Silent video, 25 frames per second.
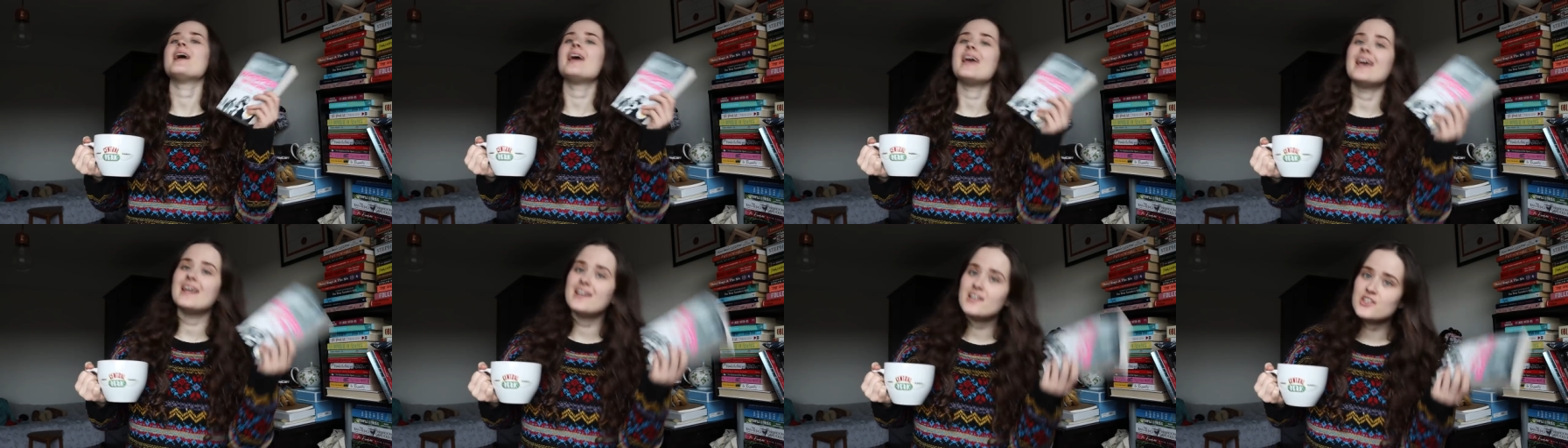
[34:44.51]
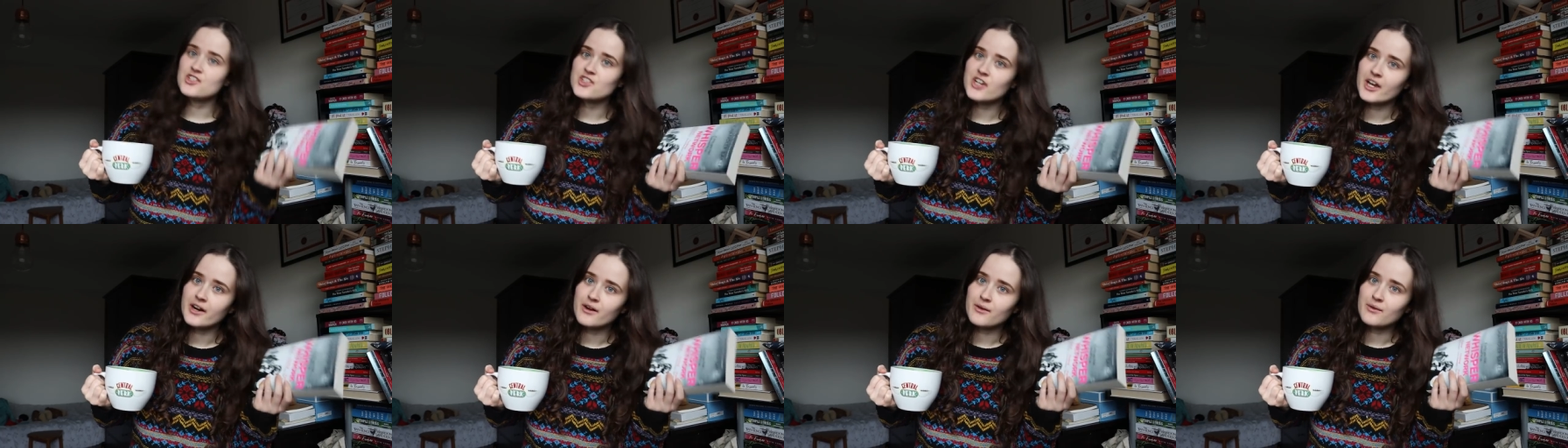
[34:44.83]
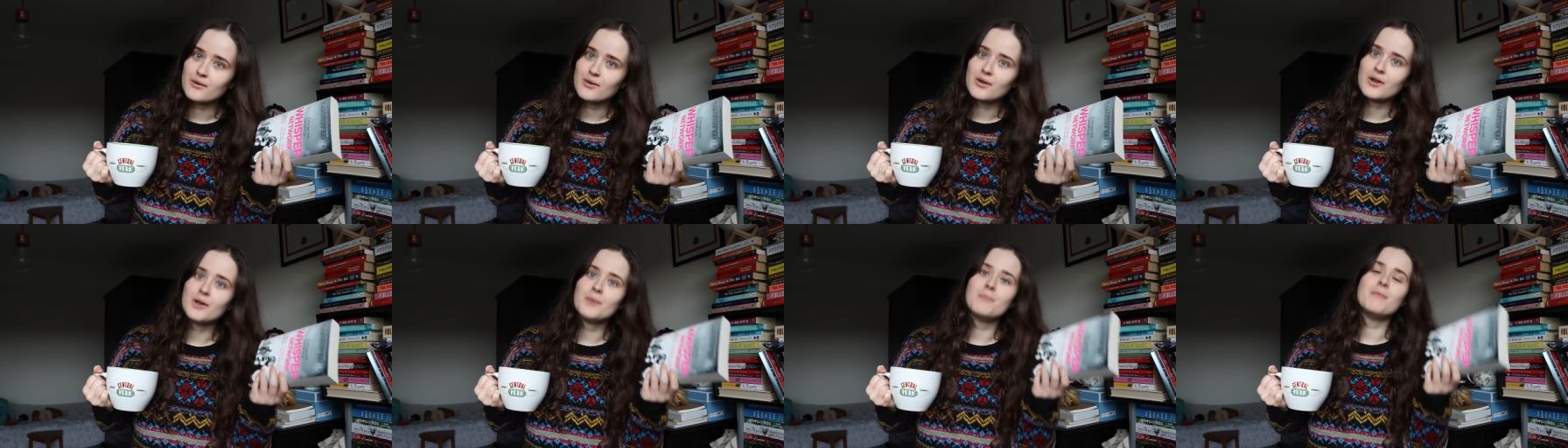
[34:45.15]
in
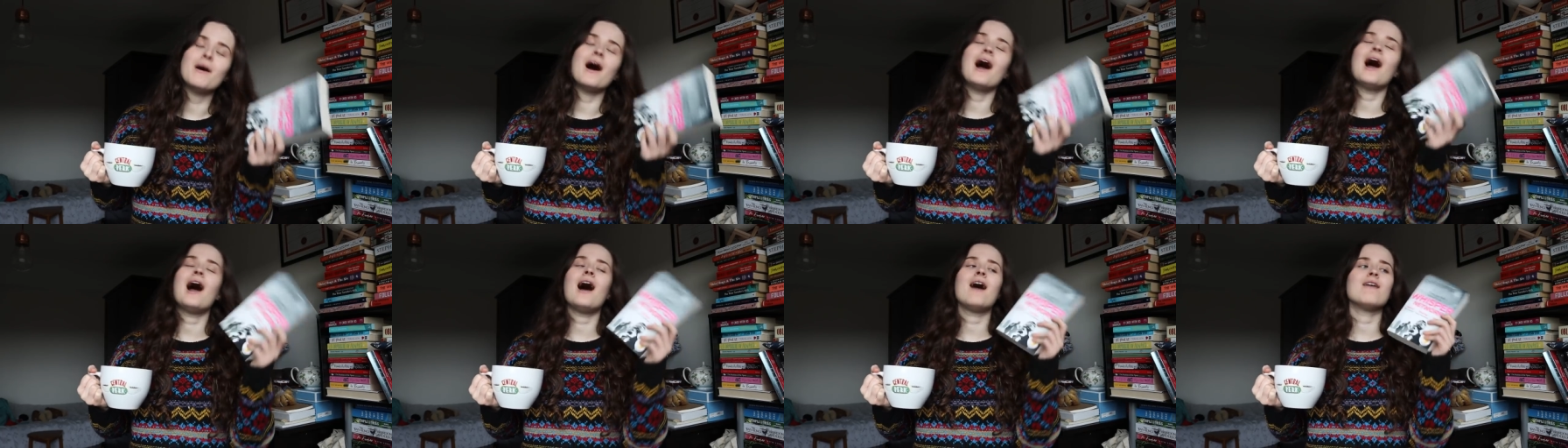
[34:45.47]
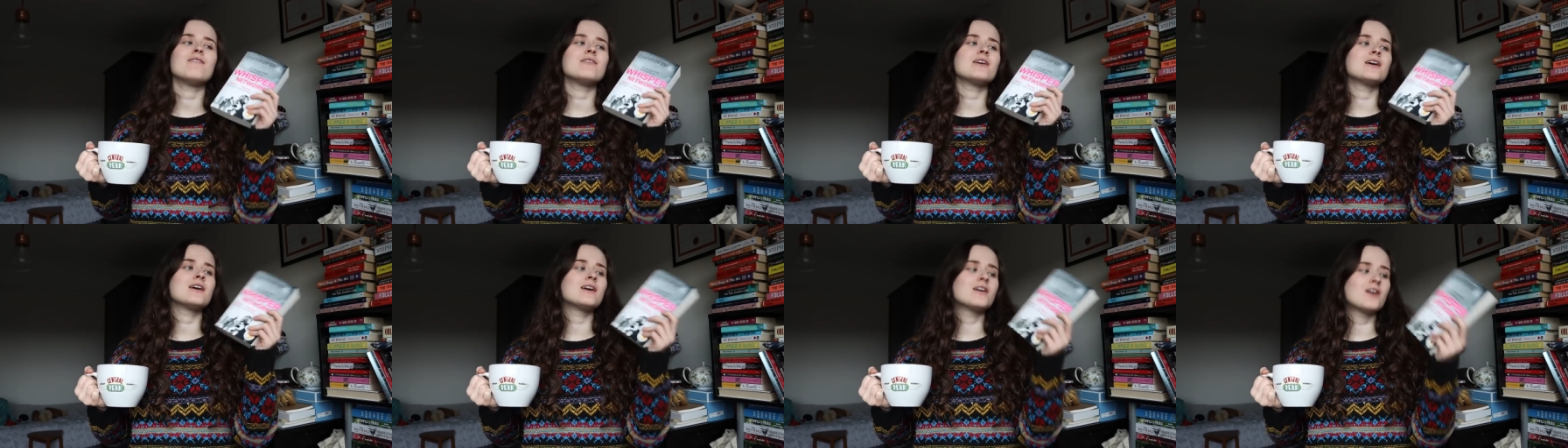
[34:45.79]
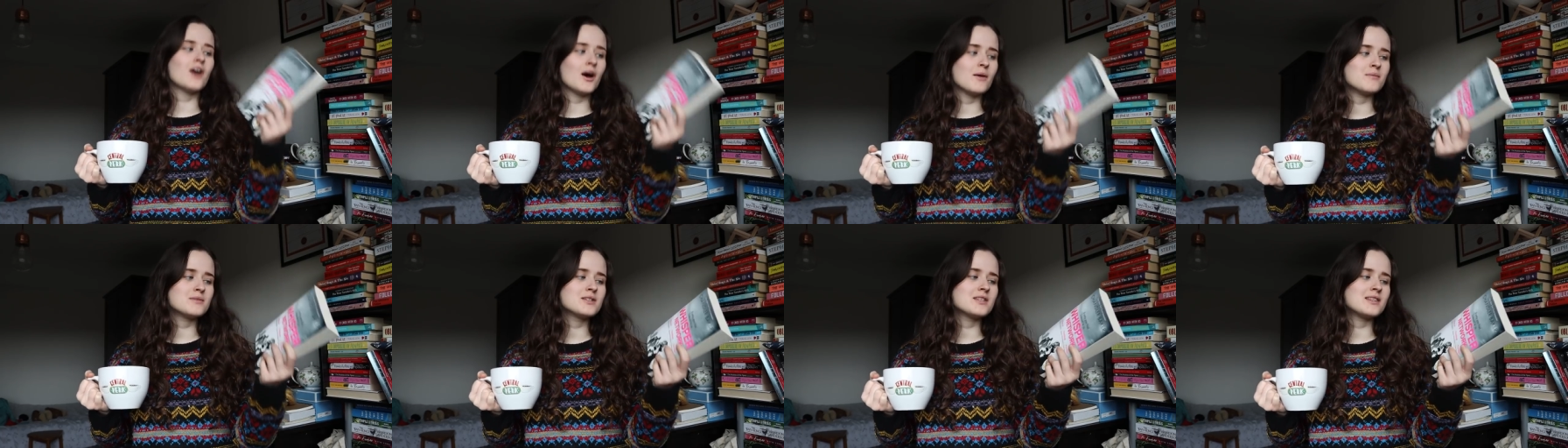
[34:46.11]
general, but having
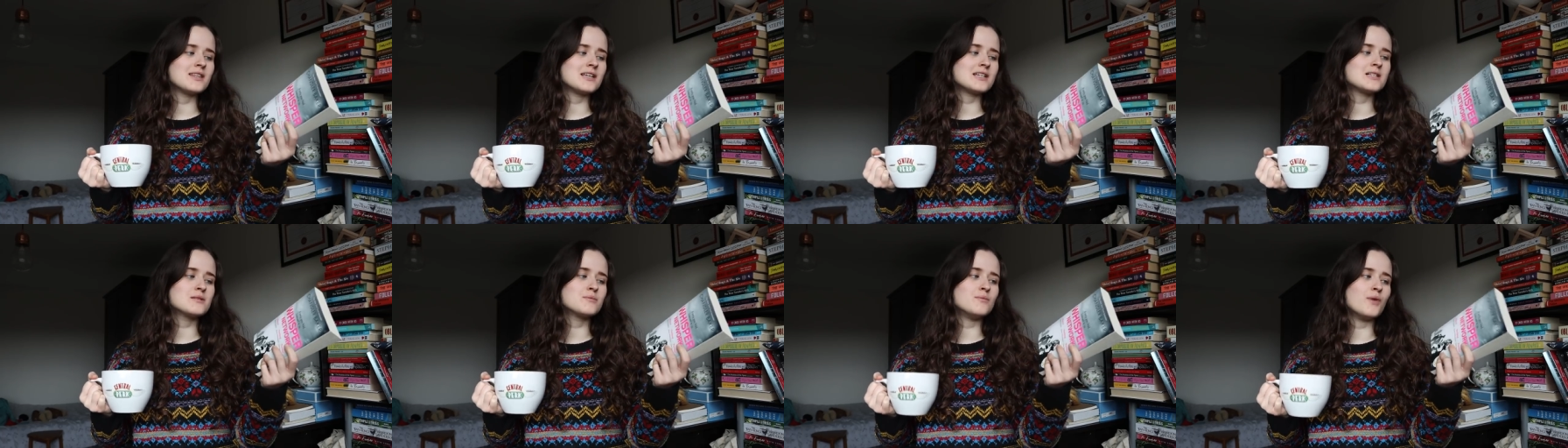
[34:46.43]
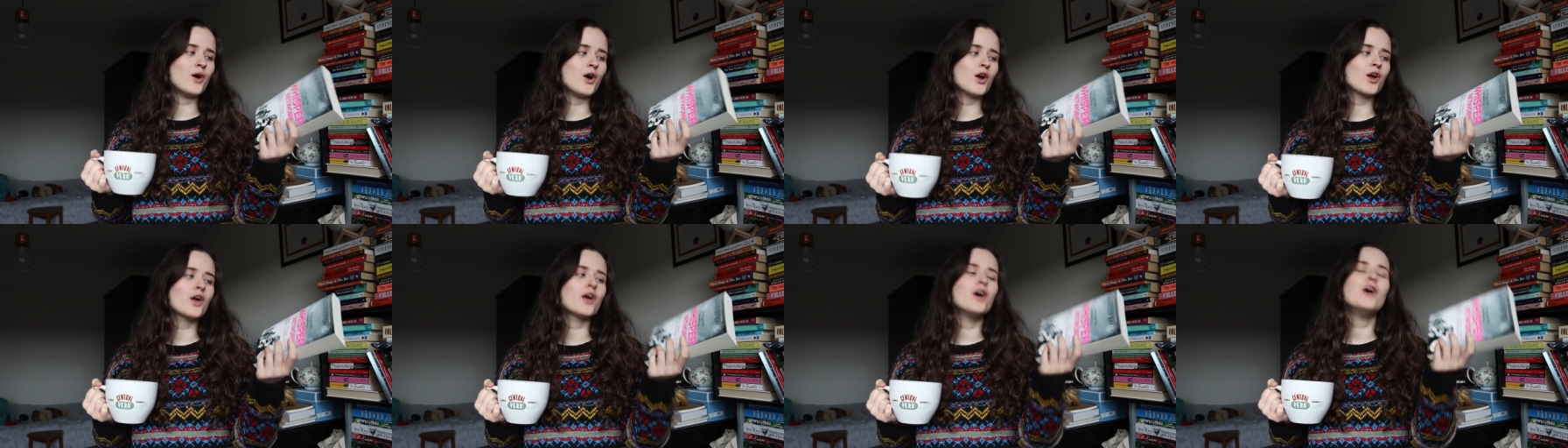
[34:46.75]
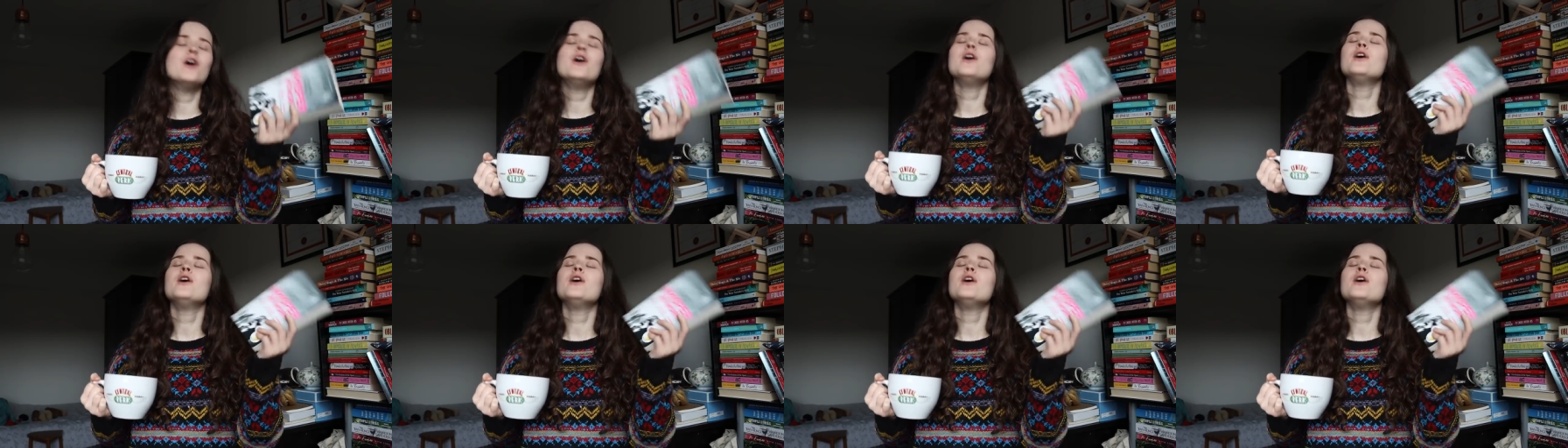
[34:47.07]
come to this book